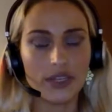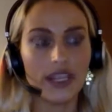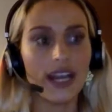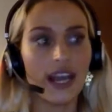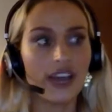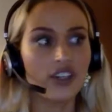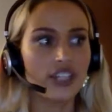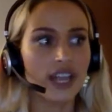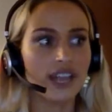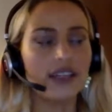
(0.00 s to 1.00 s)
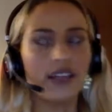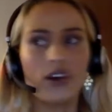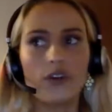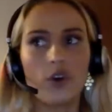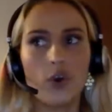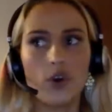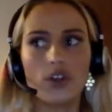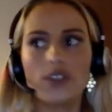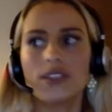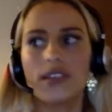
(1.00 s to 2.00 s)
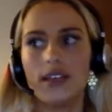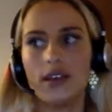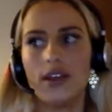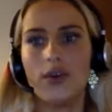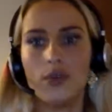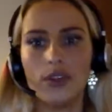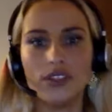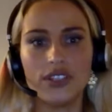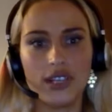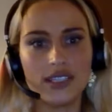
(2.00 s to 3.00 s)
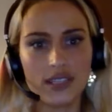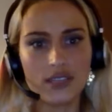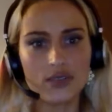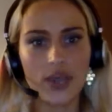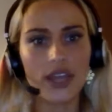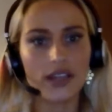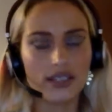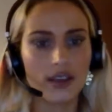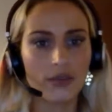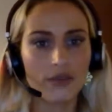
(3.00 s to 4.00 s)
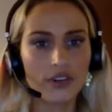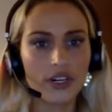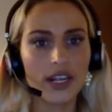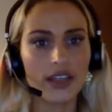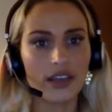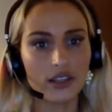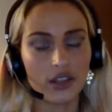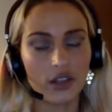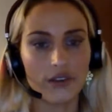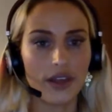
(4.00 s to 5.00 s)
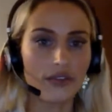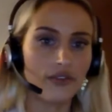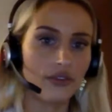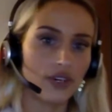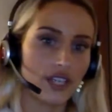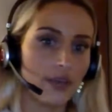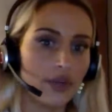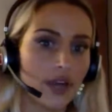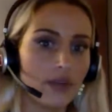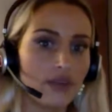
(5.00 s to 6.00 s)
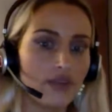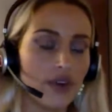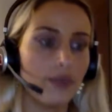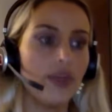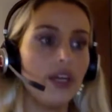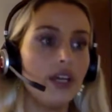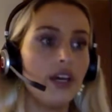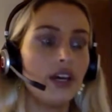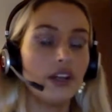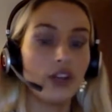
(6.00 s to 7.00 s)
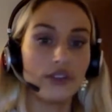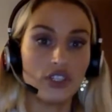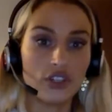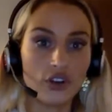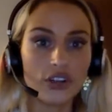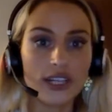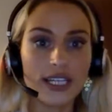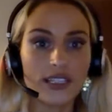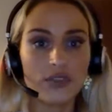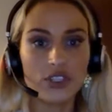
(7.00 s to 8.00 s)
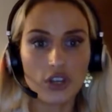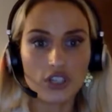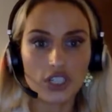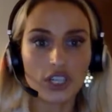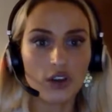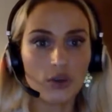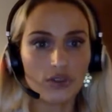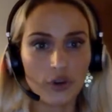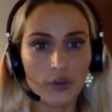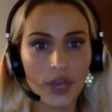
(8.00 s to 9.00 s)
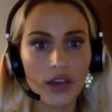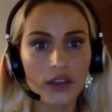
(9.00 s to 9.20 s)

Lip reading: And I understand that, of course, it does create a discomfort, and I think a lot of that, for example, comes from a lot of internalized misogyny and homophobia